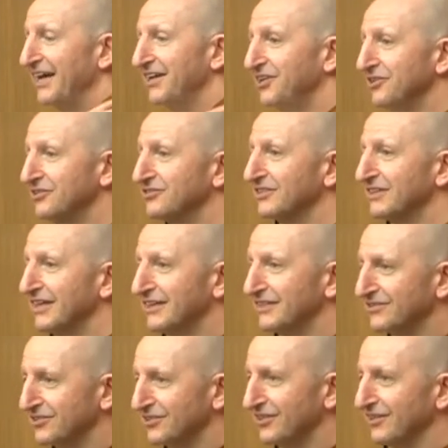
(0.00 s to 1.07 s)
and using
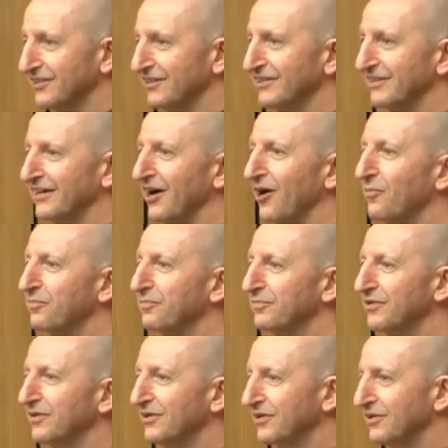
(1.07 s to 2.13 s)
it to help
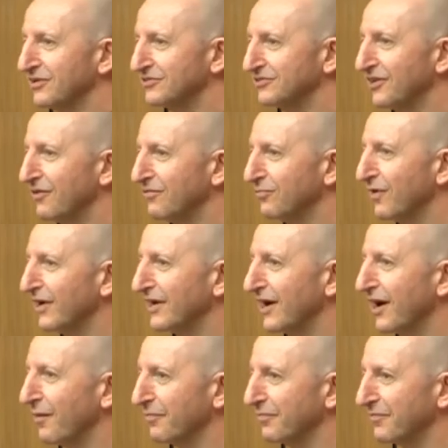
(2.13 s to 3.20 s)
yourself
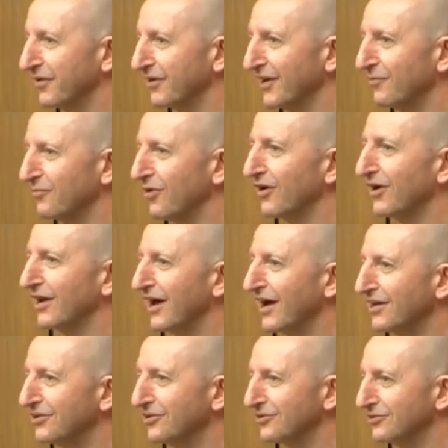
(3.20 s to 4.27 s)
wake up. Okay, what can
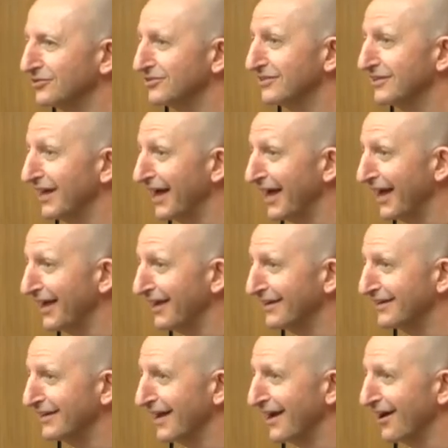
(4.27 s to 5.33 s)
I do
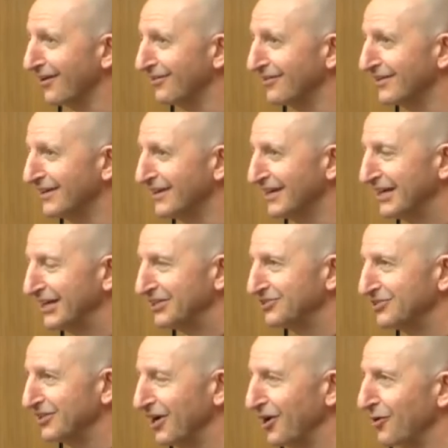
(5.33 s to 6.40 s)
today, now,
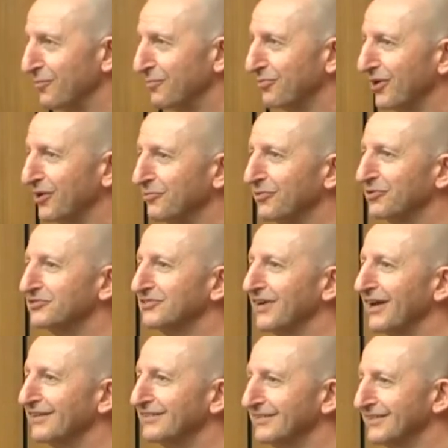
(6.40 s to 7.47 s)
to help bring more
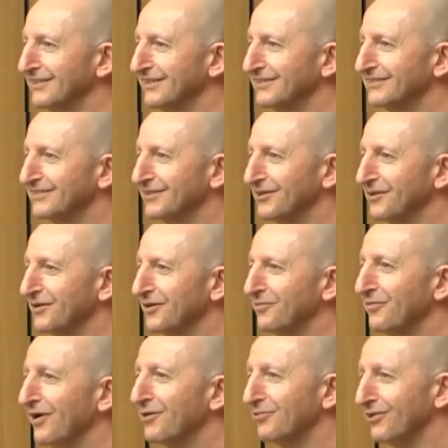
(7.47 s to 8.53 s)
sanity into
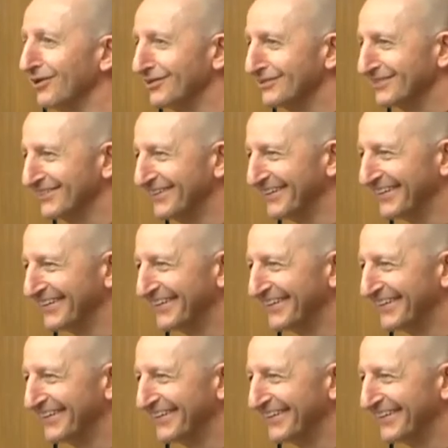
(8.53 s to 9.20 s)
my world,